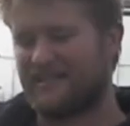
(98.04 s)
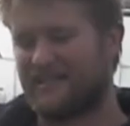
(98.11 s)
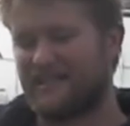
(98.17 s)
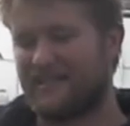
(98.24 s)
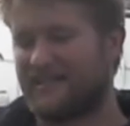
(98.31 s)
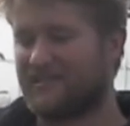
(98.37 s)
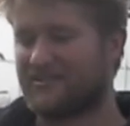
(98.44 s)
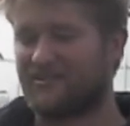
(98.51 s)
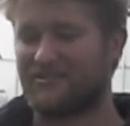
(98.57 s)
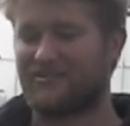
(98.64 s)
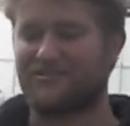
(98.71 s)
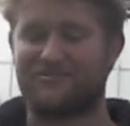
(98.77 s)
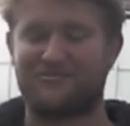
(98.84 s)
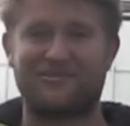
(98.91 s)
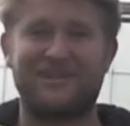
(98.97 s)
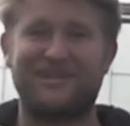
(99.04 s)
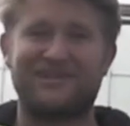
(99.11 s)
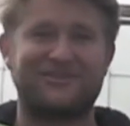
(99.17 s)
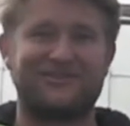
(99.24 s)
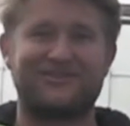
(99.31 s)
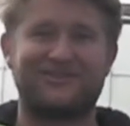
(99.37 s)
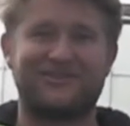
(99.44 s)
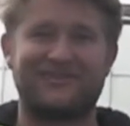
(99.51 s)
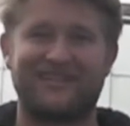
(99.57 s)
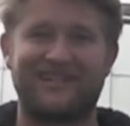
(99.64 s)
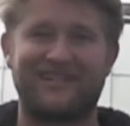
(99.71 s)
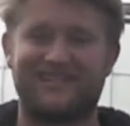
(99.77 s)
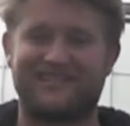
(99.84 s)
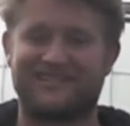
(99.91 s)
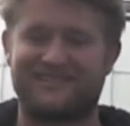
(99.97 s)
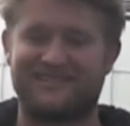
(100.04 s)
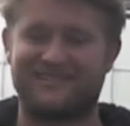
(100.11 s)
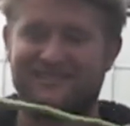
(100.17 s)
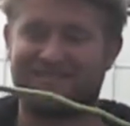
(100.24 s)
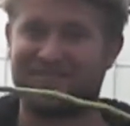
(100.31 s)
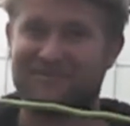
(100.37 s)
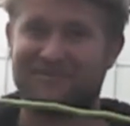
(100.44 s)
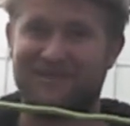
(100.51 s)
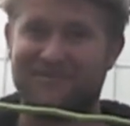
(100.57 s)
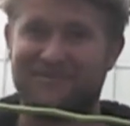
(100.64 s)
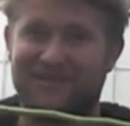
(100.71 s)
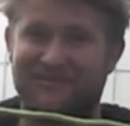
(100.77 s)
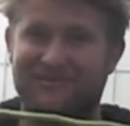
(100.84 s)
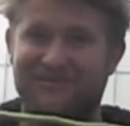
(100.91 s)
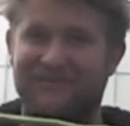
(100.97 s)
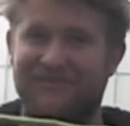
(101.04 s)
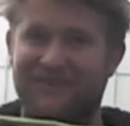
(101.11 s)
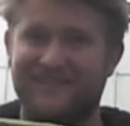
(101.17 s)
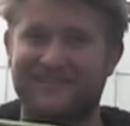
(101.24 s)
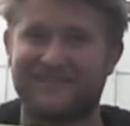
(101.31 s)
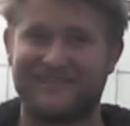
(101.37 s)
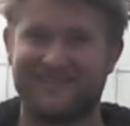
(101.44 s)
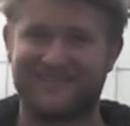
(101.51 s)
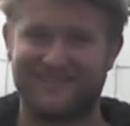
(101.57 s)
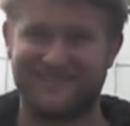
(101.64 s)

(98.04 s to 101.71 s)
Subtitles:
and are really cool to look at. So I'm going to pick a few of these.